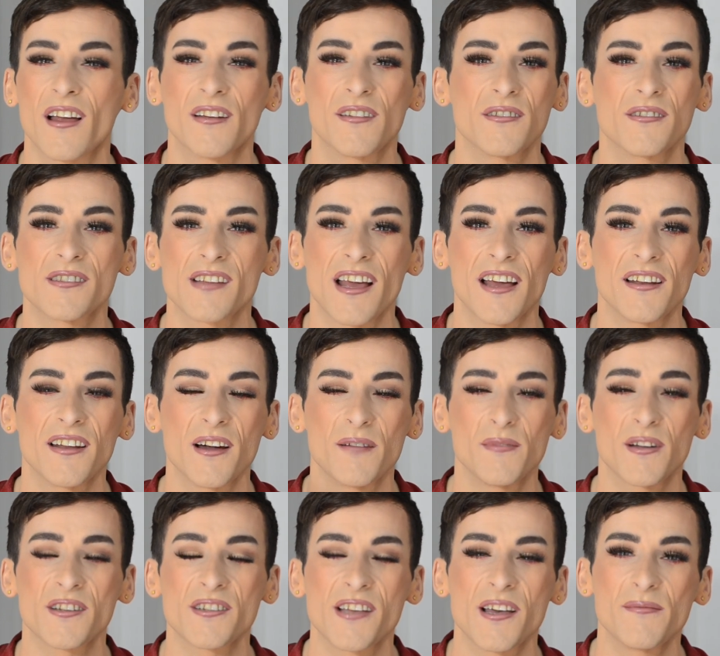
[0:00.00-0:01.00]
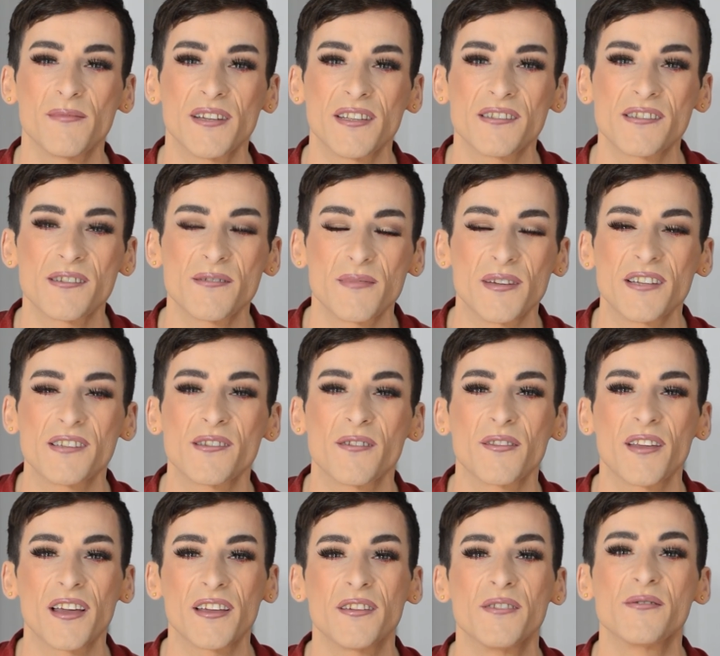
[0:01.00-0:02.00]
understand how much that means to me. So
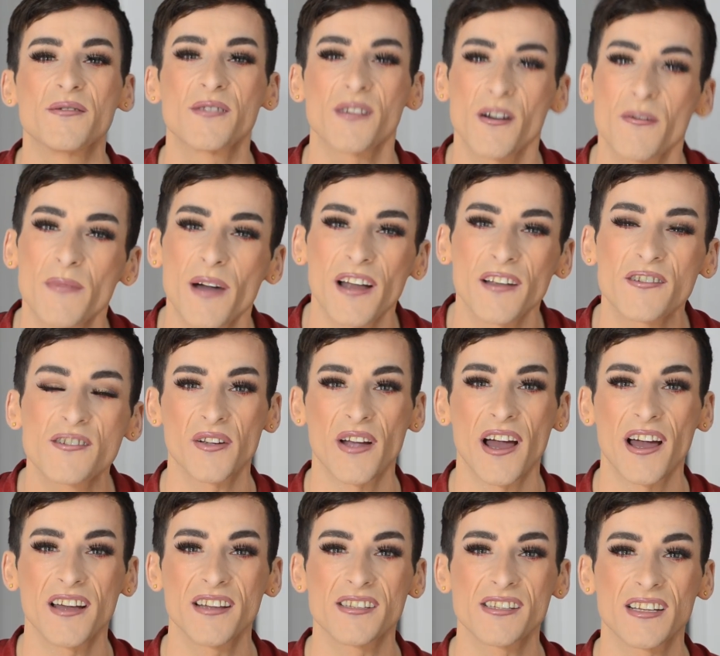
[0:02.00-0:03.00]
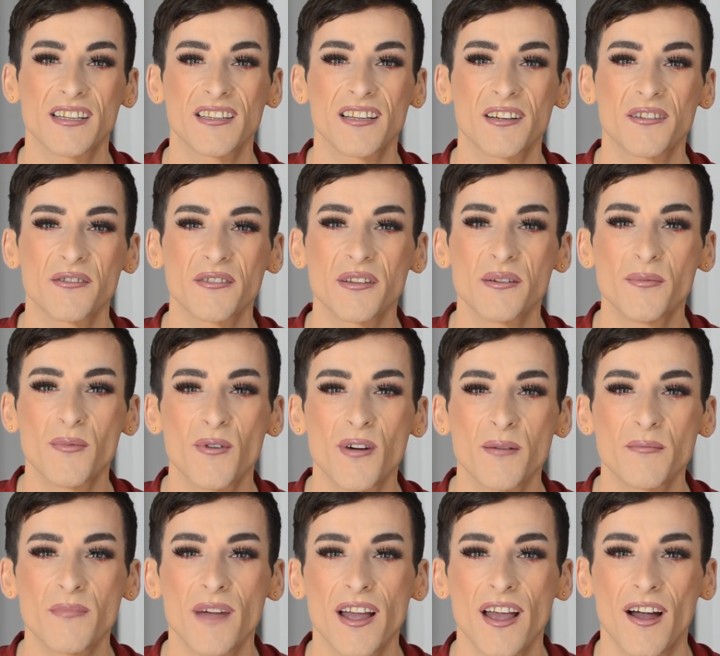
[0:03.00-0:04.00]
thank you so much, you guys. It literally
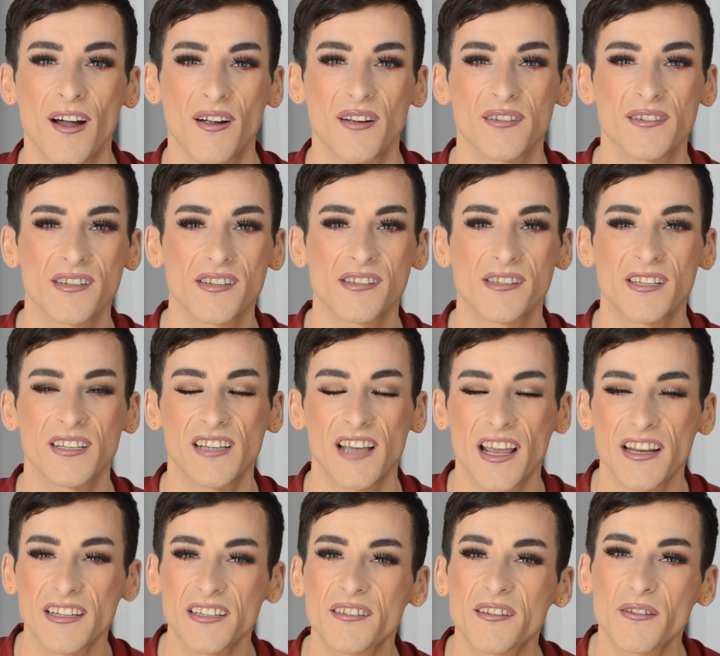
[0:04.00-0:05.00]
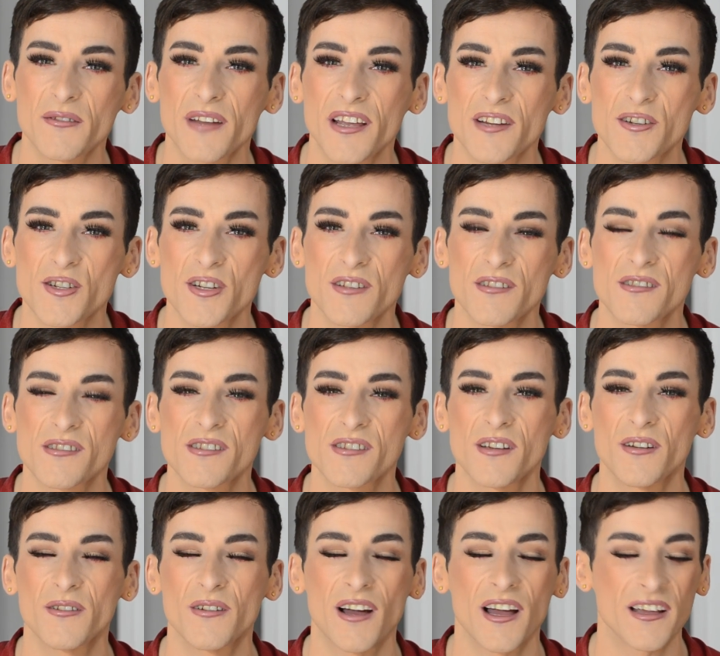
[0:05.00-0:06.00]
warmed my heart to see any donations.
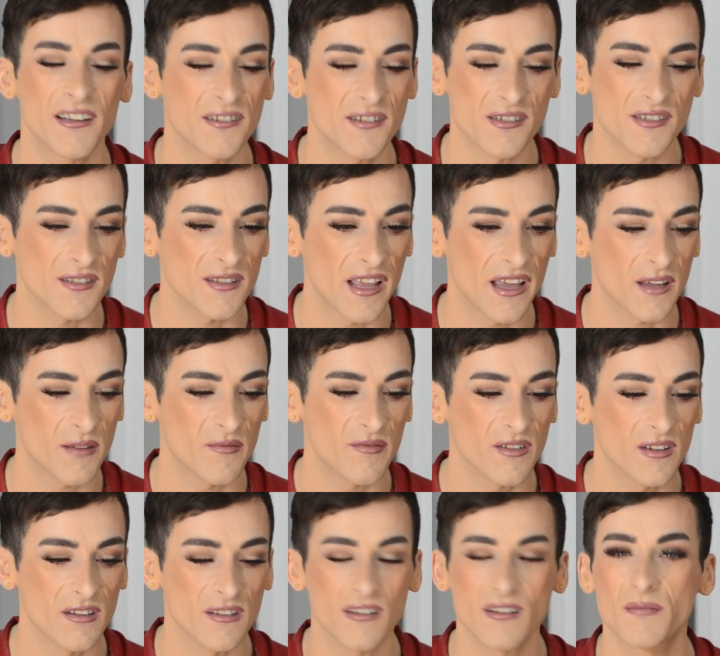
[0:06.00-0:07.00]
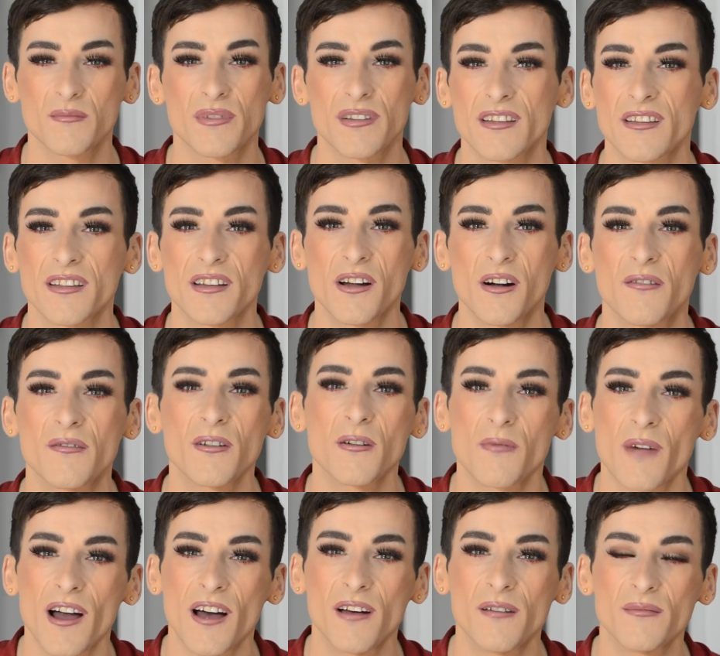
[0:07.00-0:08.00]
So I just like feel completely
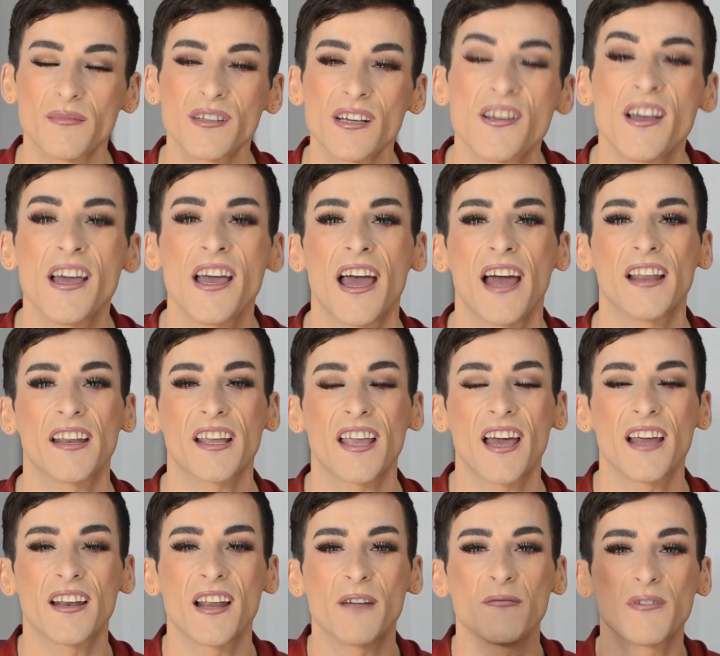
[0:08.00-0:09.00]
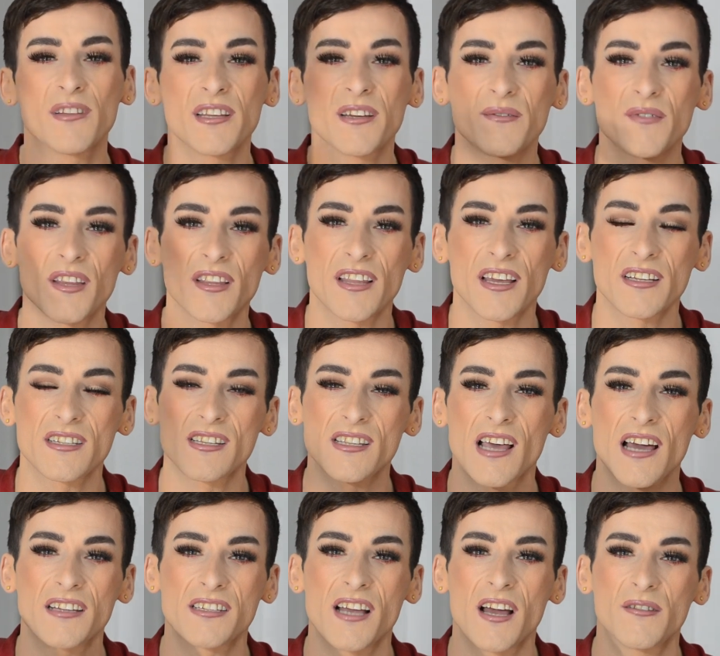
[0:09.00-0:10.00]
overwhelmed. And again, I will leave the link to
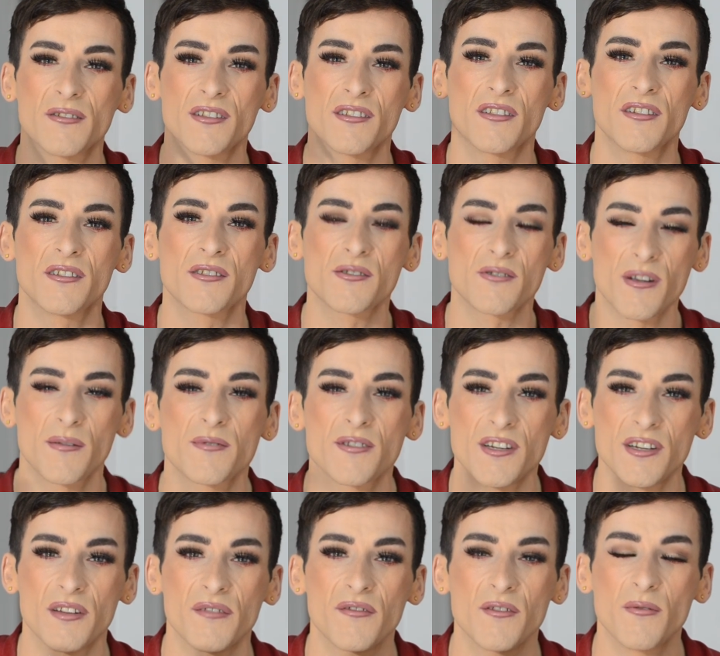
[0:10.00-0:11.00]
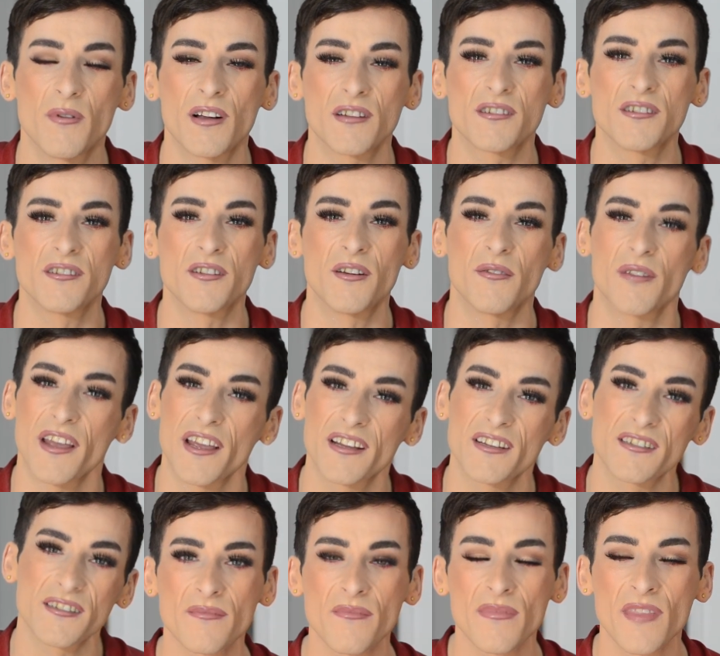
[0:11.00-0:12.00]
that down in the description if you want to
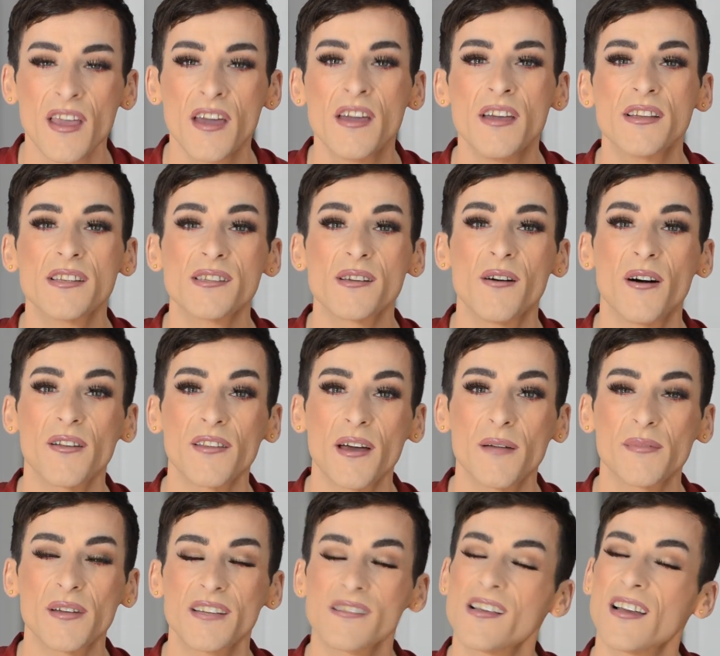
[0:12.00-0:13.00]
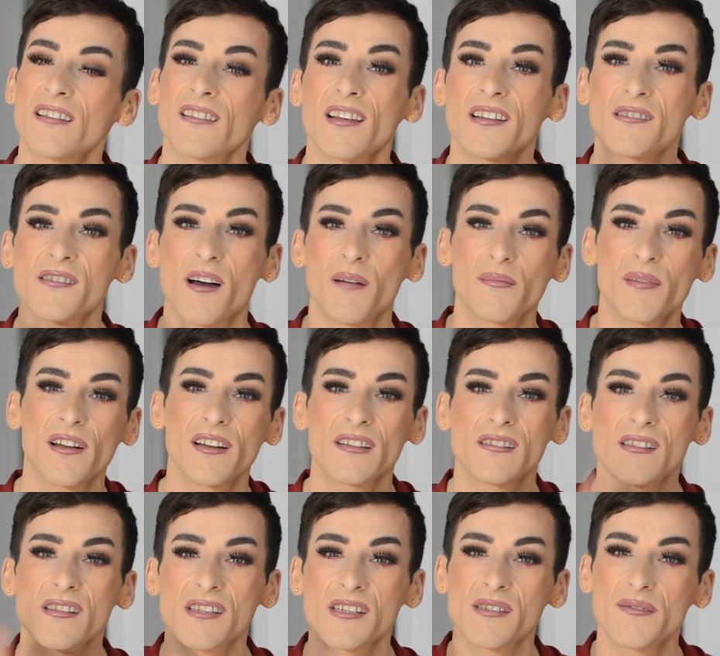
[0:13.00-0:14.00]
donate. So all that being said, let's hop right
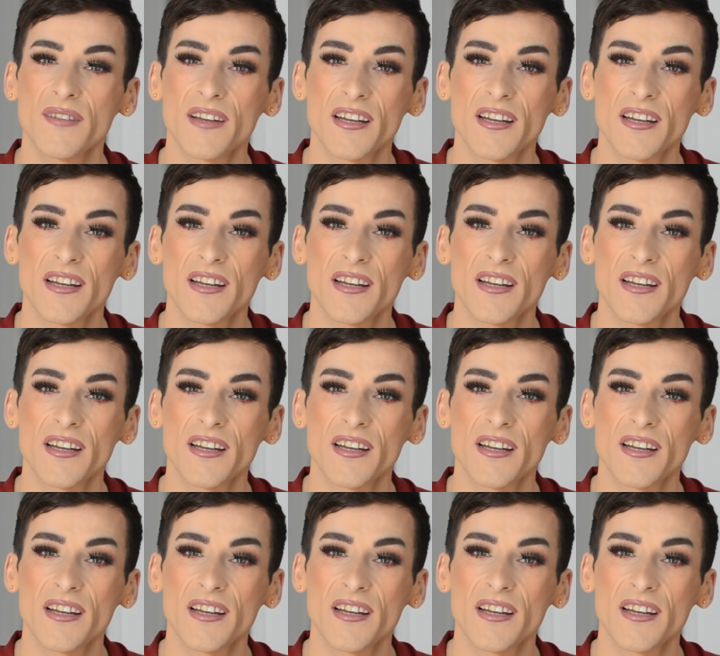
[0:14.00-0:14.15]
into this